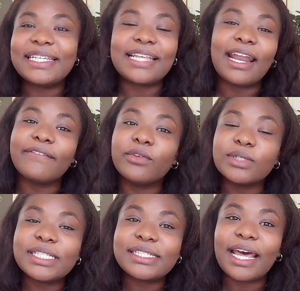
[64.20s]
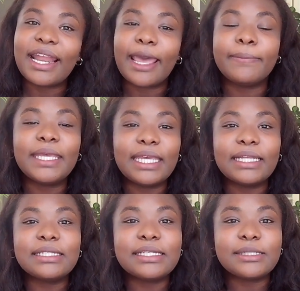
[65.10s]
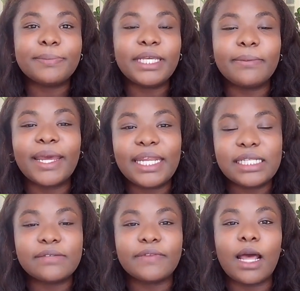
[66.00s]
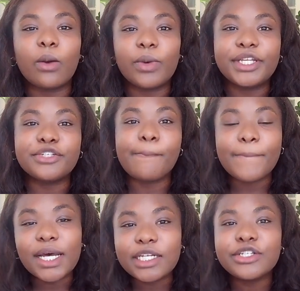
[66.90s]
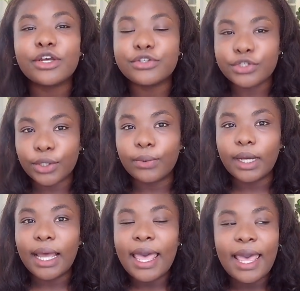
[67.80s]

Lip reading: is that I've noticed that I begin to speak my native language much slower.